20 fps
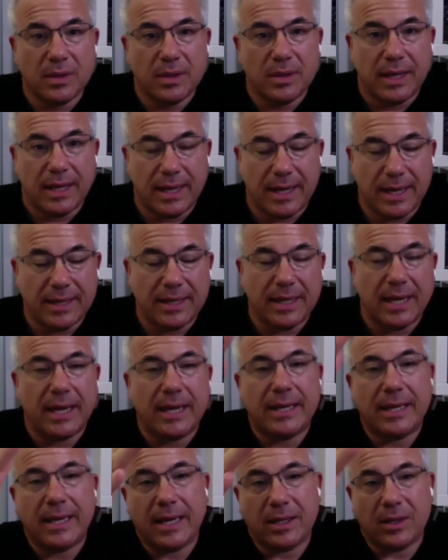
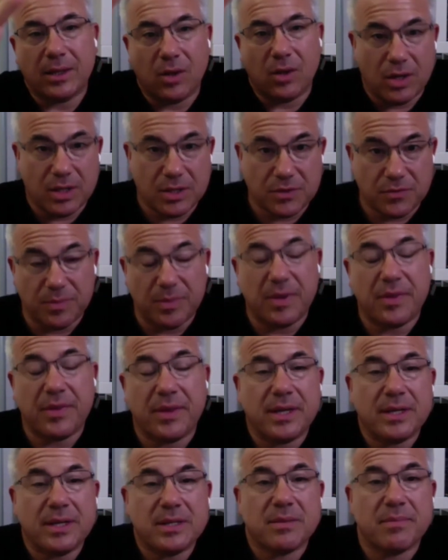and get lost from the
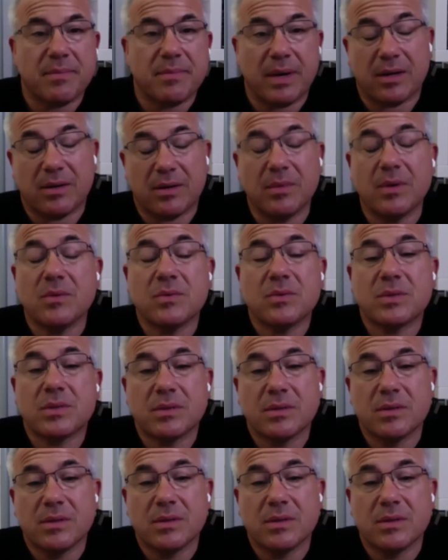things that matter most.